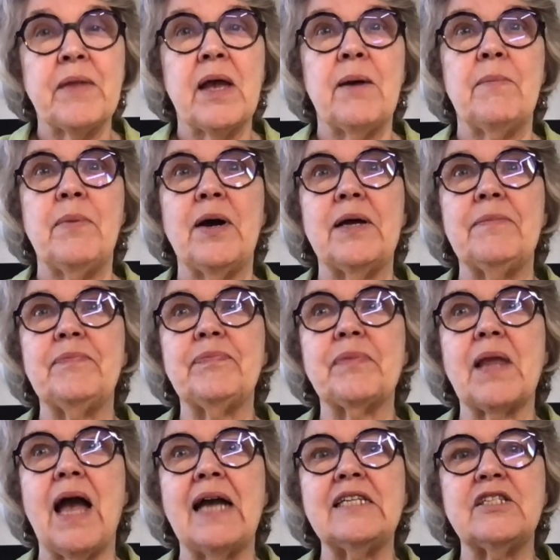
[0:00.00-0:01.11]
But
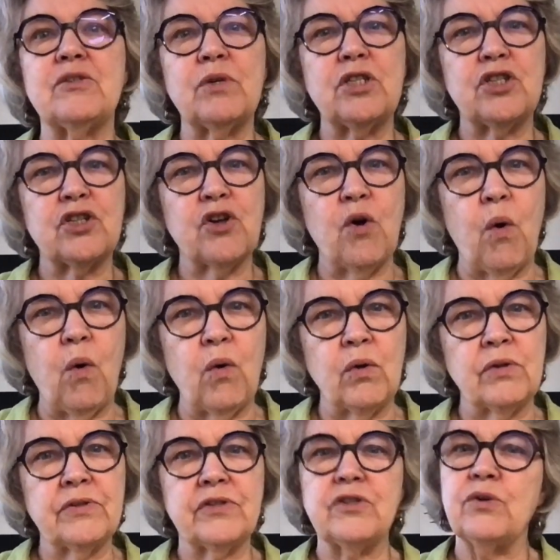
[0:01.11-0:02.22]
I switched
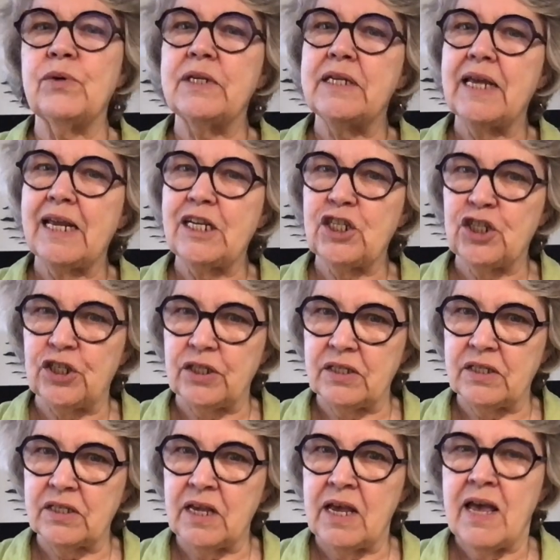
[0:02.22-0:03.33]
goals to
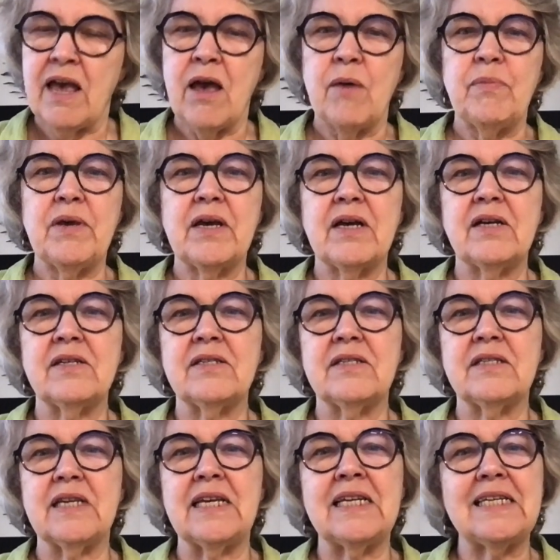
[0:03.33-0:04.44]
intentions because
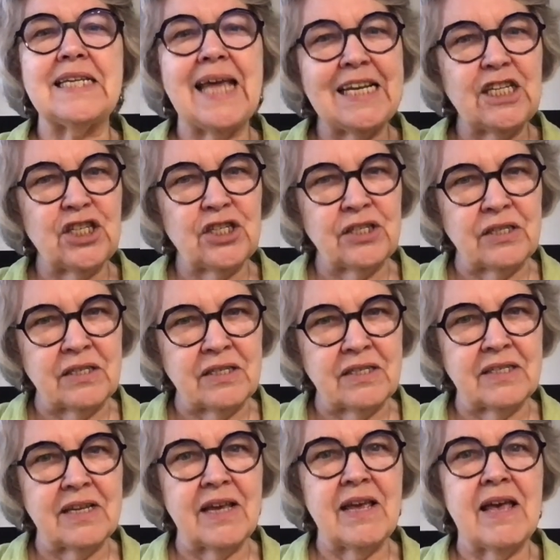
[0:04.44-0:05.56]
intentions
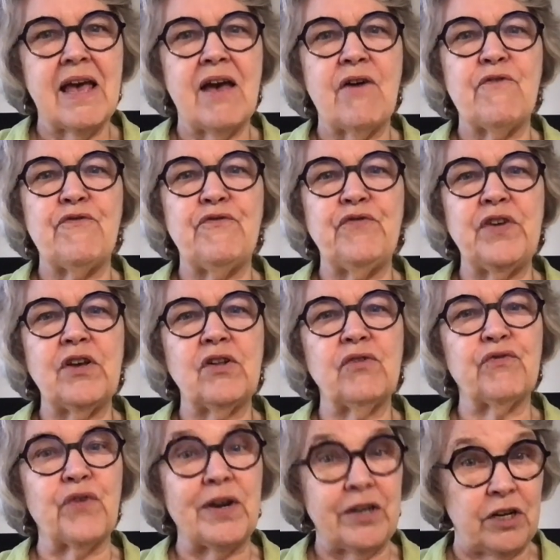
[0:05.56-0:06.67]
feel
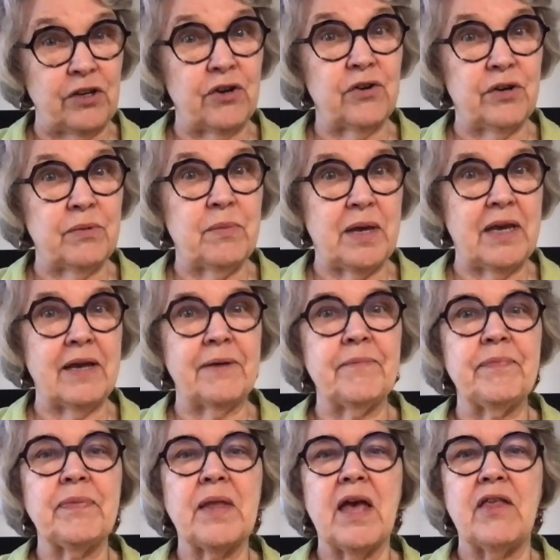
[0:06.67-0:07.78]
friendlier to me
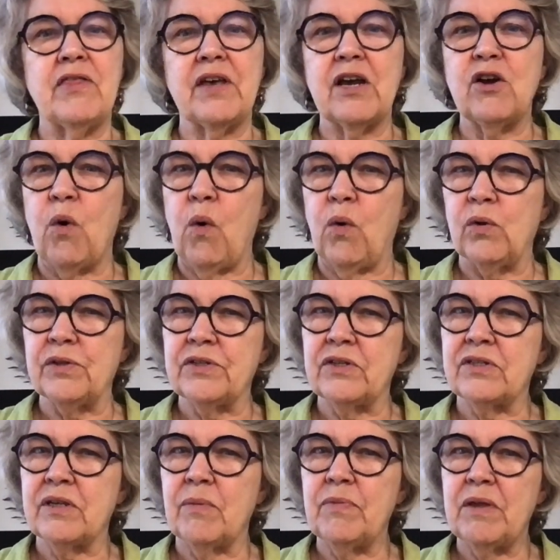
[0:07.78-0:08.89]
than goals. There's
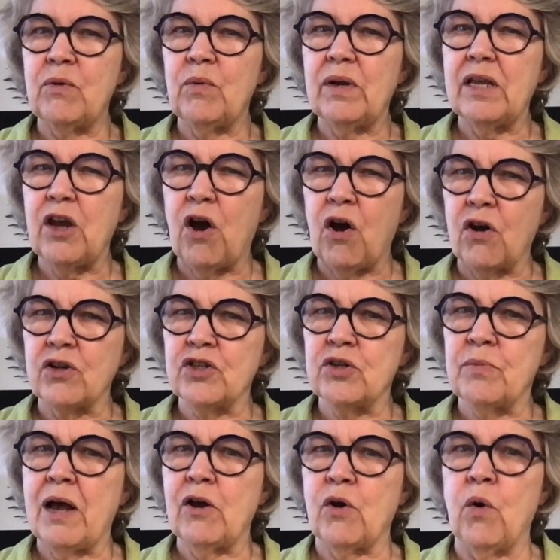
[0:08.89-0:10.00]
something really harsh
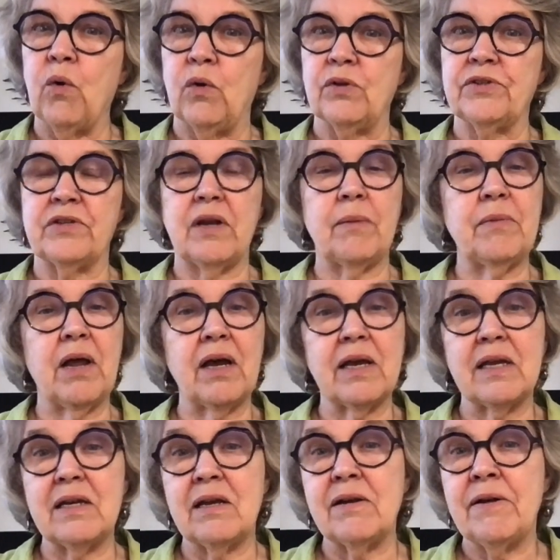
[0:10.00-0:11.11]
about goals. And I'm not going
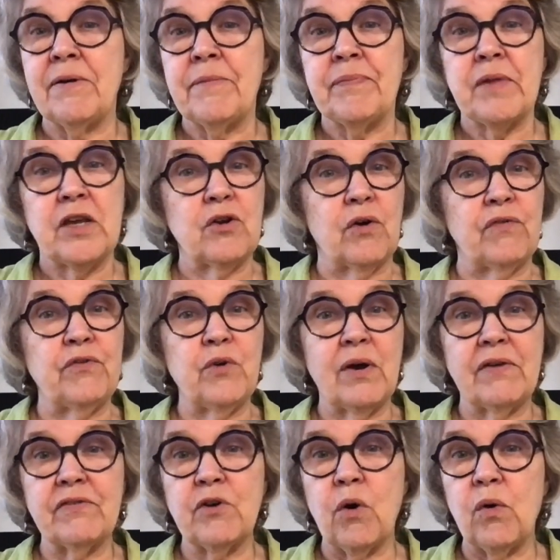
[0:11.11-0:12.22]
to, if you
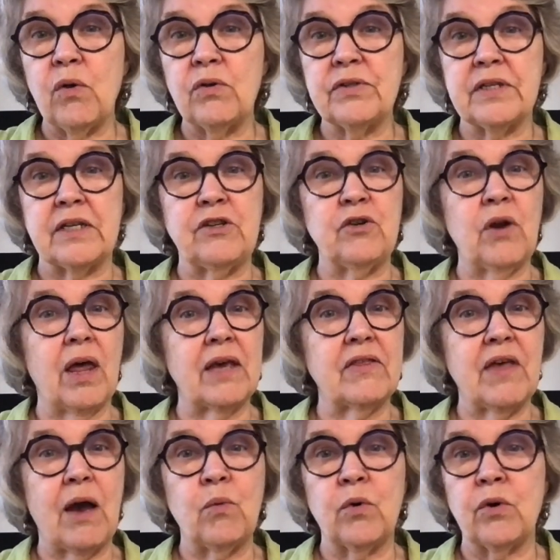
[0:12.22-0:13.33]
have goals and you like
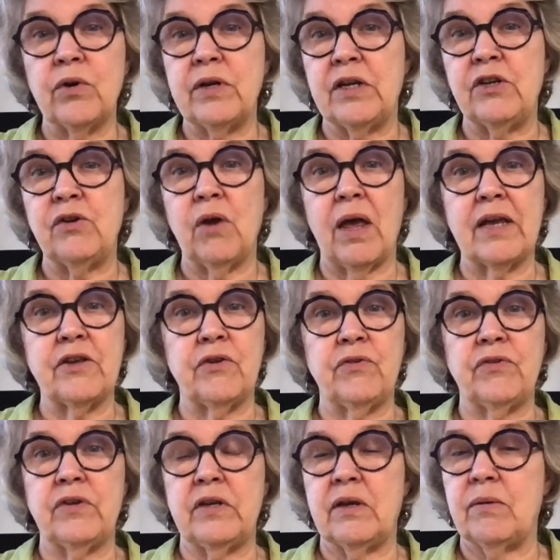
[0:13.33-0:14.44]
that word and you like
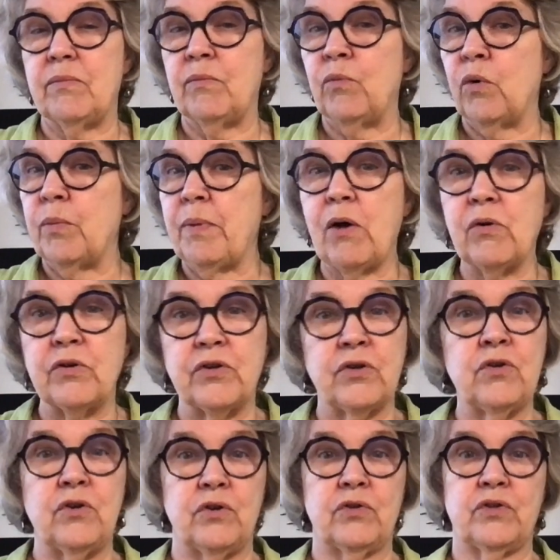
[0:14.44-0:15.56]
using it, more power to
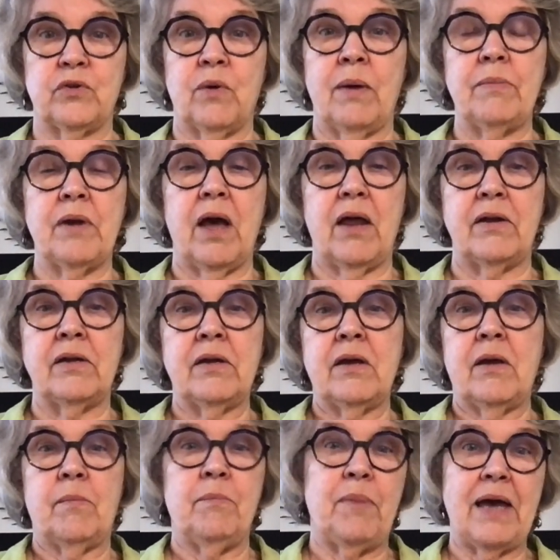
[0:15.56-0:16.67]
you. So I'm not
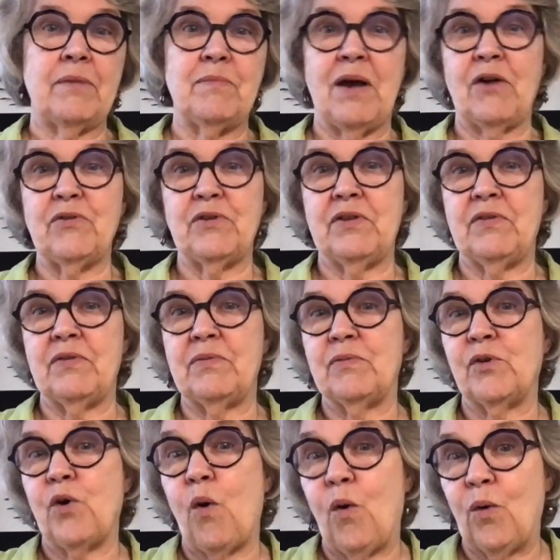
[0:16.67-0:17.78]
bad-mouthing
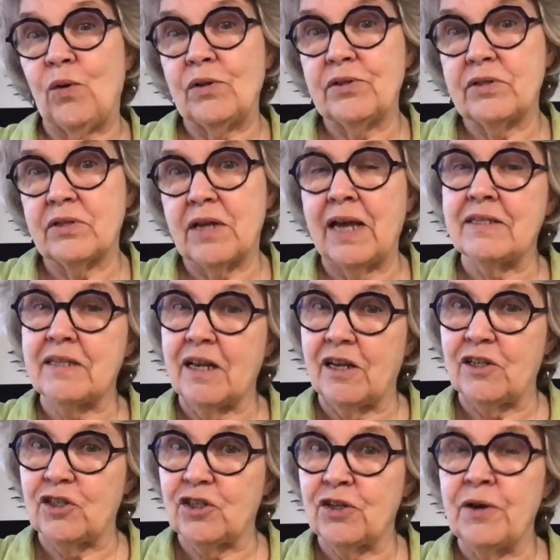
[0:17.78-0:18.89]
goals as
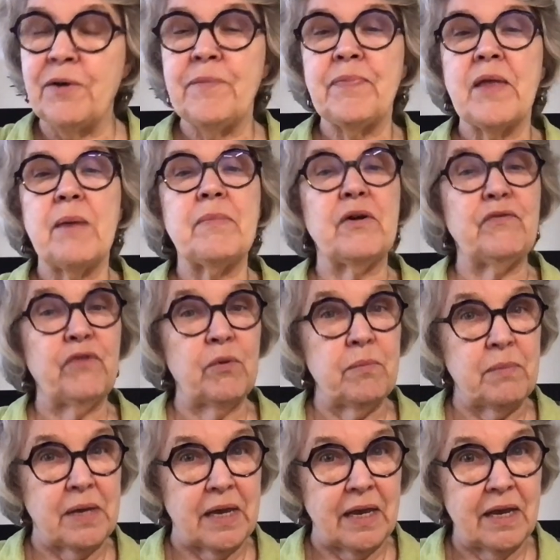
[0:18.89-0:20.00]
such. But for
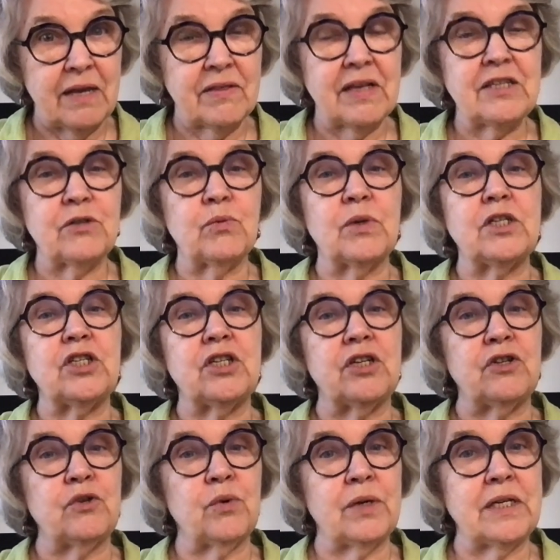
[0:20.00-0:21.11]
me, they switched
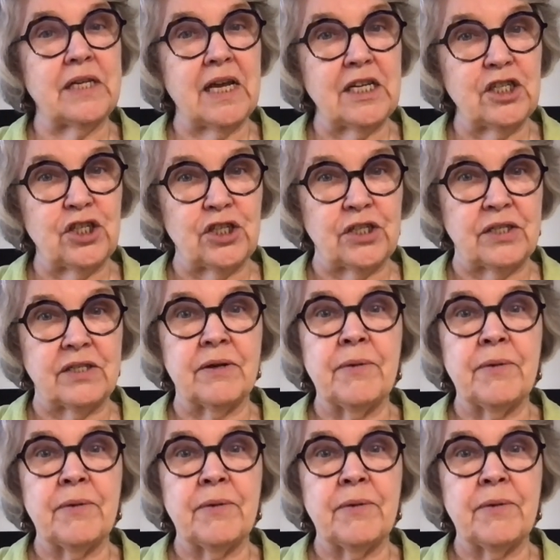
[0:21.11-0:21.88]
into intentions.